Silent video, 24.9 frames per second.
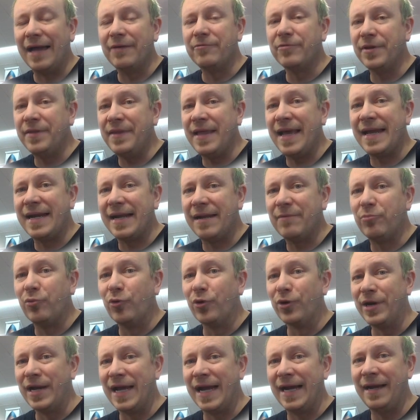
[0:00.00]
I run that on
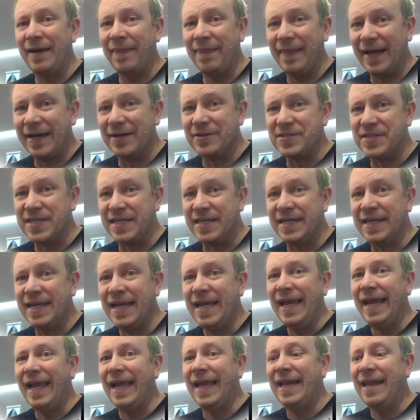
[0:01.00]
port
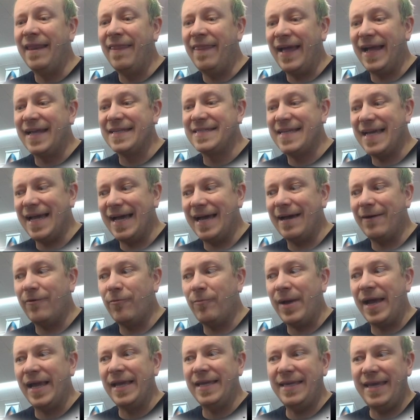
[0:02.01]
9000 and that's
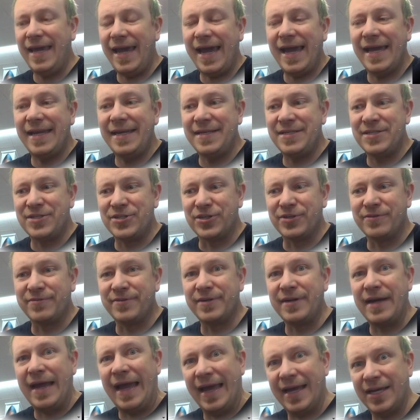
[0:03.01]
how my caddy
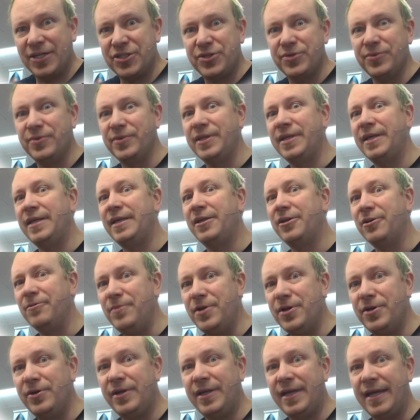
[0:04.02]
server actually
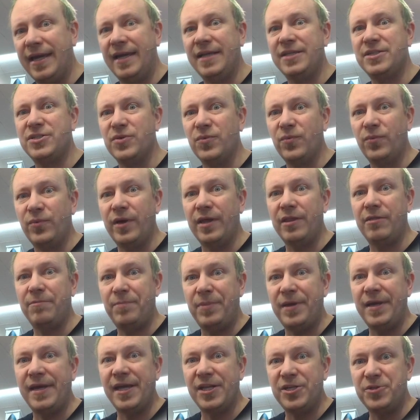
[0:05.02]
communicates
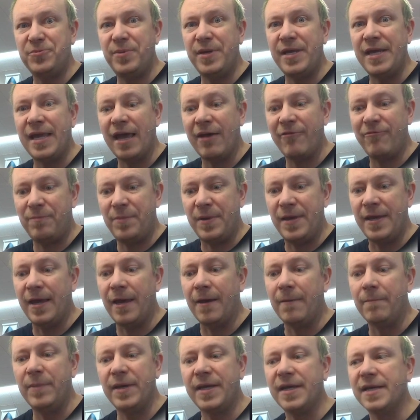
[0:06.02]
with PHP
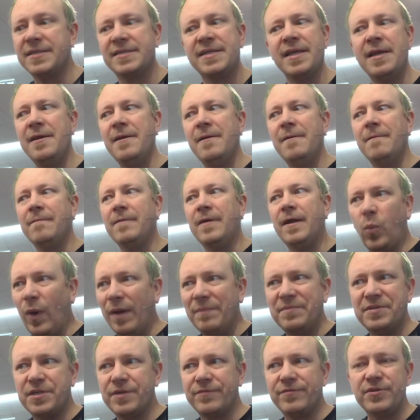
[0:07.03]
FPM because
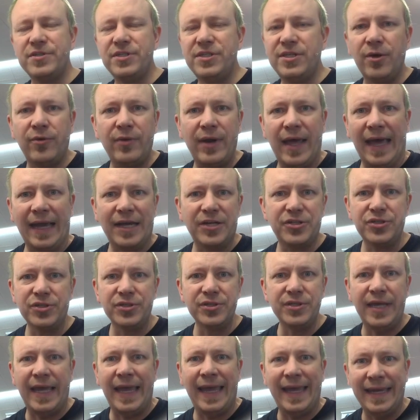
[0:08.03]
web servers don't
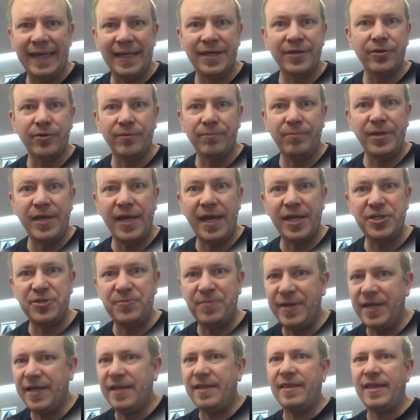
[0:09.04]
actually handle
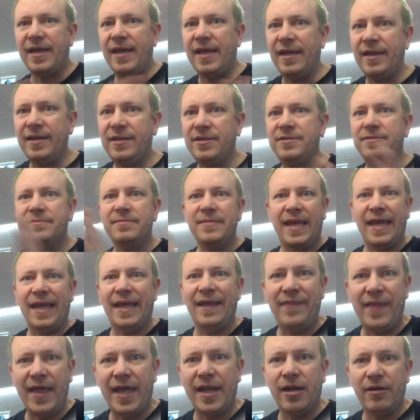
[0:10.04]
PHP. They
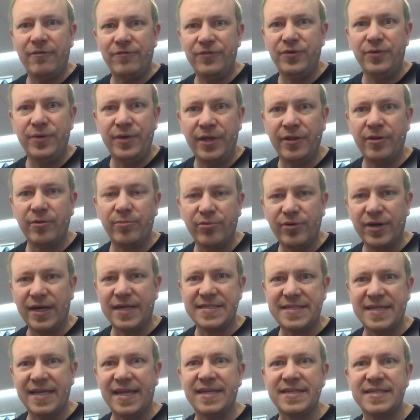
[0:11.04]
hand that off to another
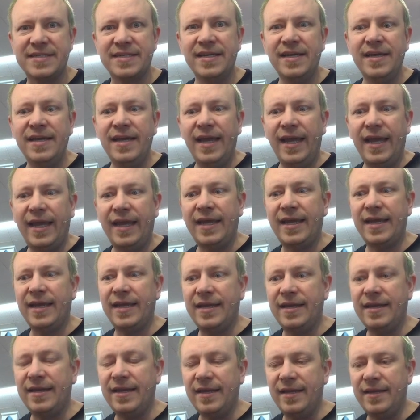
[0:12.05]
process.
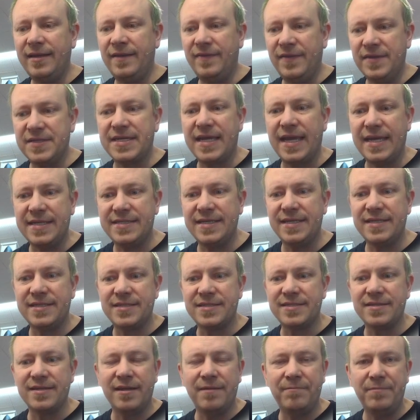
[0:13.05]
And in this case,
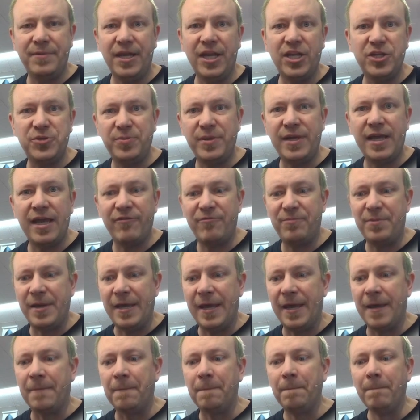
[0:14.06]
it's uh, PHP
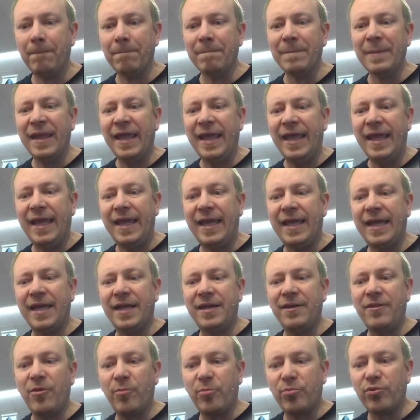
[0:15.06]
FPM.
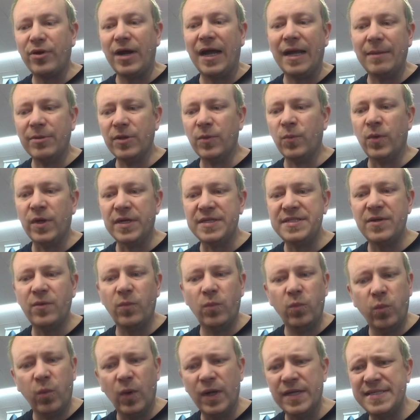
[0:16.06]
And the problem was
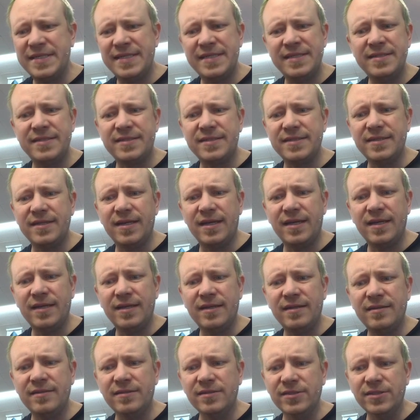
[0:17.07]
it wasn't
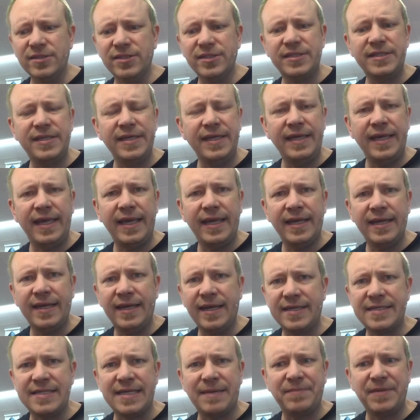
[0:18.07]
uh, looking
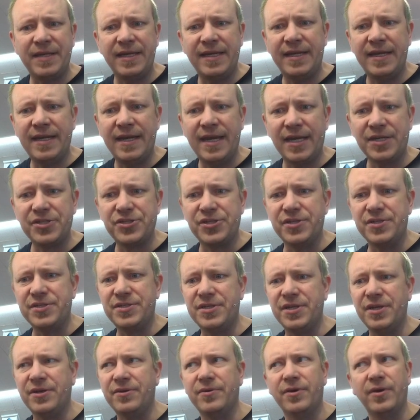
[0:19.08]
and accepting
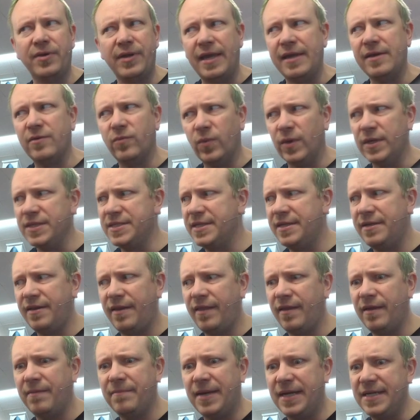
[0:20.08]
connections. So, okay, it
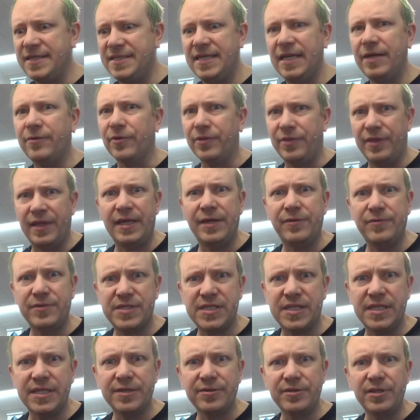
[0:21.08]
wasn't the MySQL thing. It
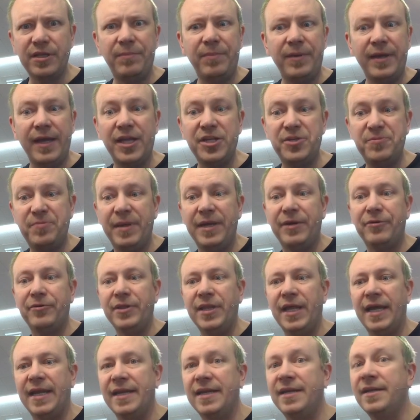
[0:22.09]
was clearly PHP
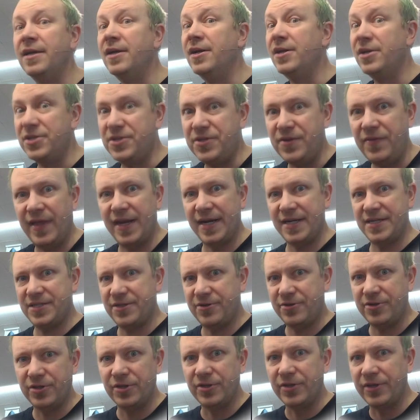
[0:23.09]
related. So then I
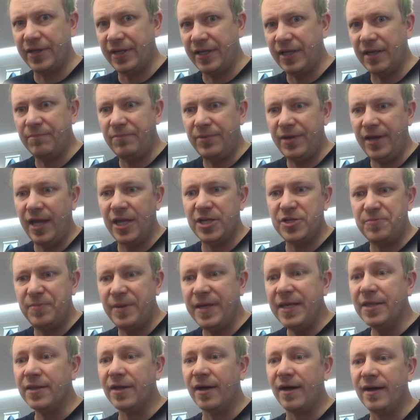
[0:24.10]
started looking in
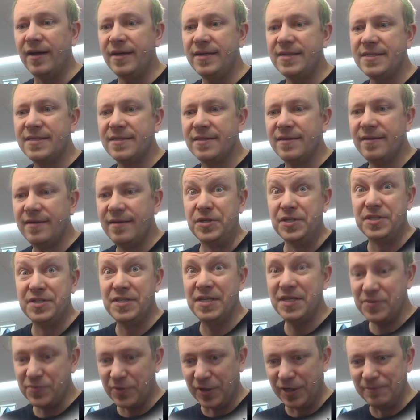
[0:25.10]
PHP logs, which
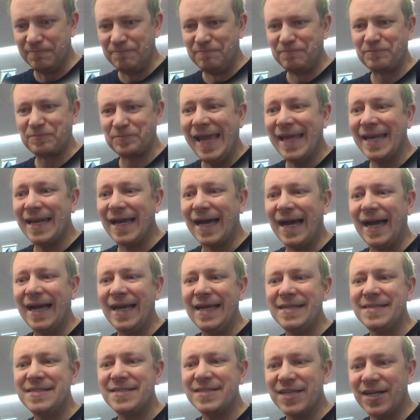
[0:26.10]
is this one. And
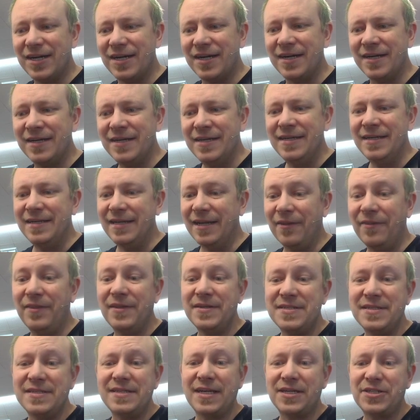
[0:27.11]
I saw, now
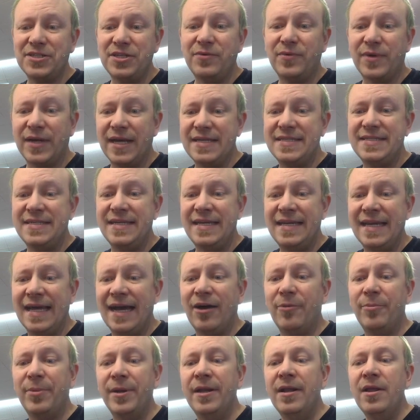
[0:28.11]
this is actually what I see
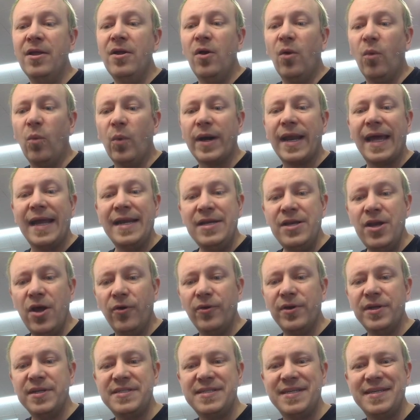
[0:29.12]
now, but what I
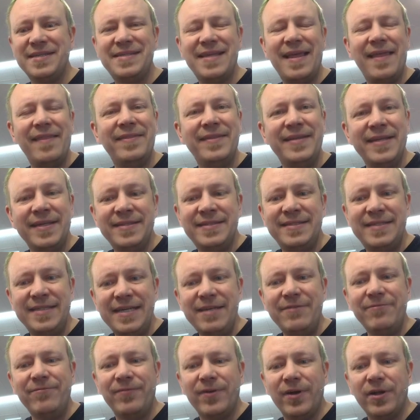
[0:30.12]
noticed is that the
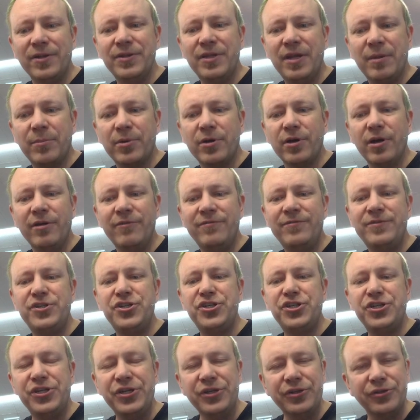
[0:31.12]
default number of
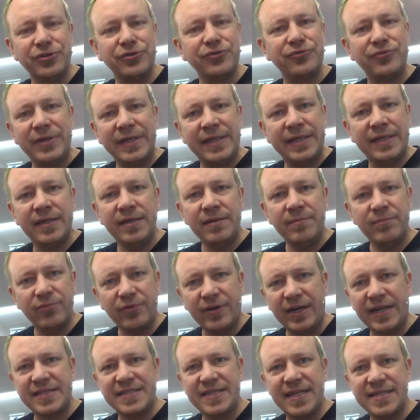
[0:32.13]
children
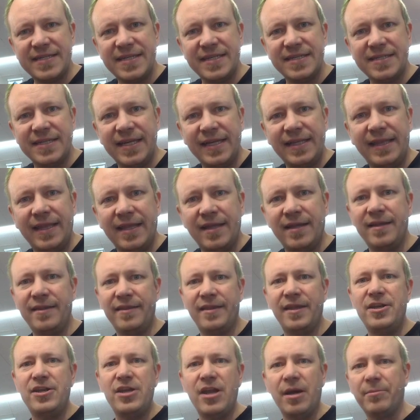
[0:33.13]
processes, like
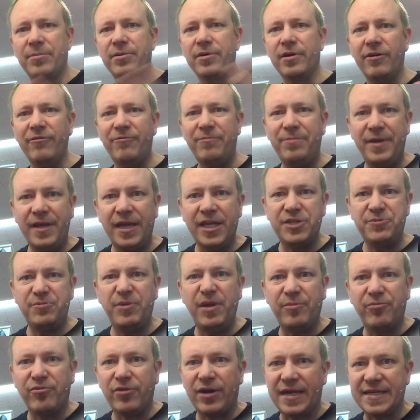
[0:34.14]
the, the number of
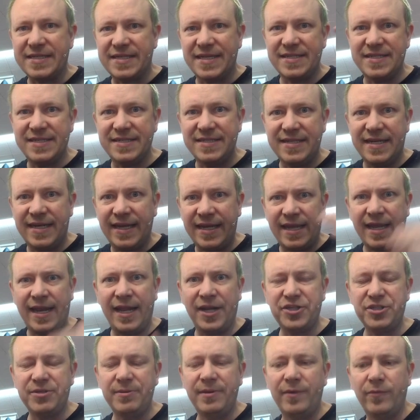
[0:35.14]
PHP processes that it
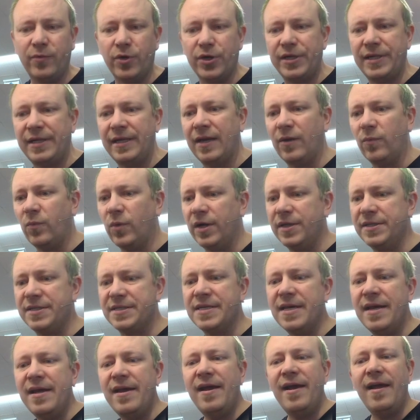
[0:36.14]
can actually be working at
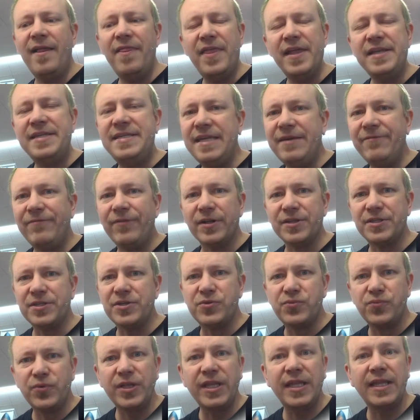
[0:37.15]
once, the default
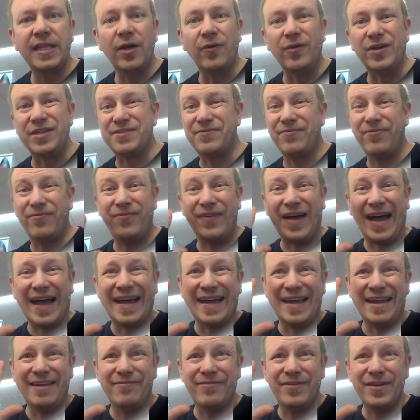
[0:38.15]
is really low. It's
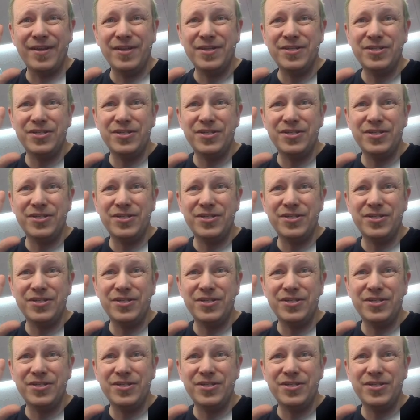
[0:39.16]
five.